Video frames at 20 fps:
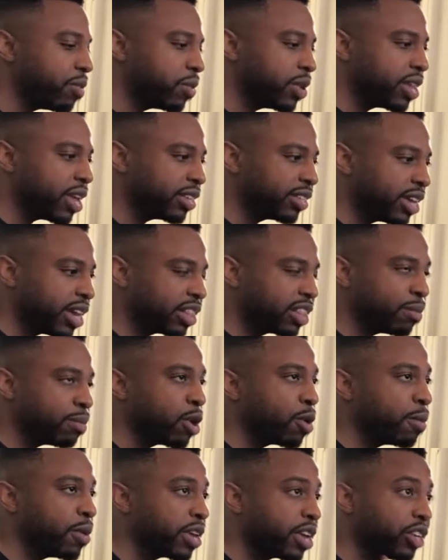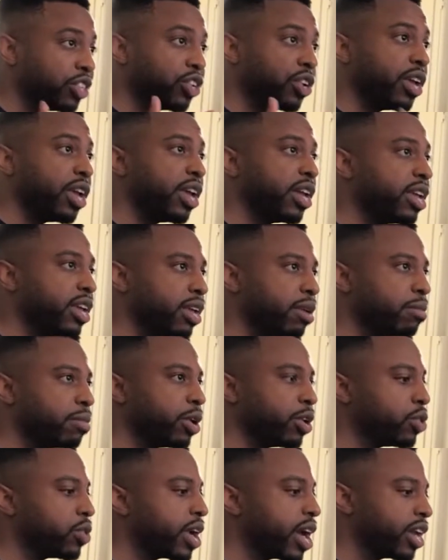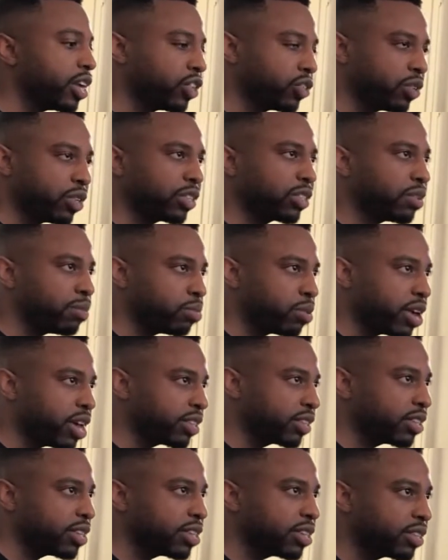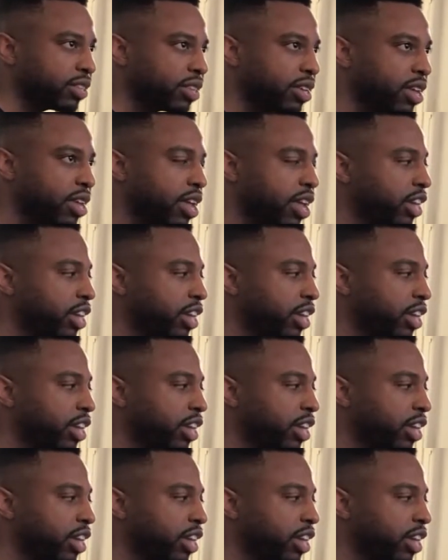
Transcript: not realize it at the moment because you're in it, but you got to trust the process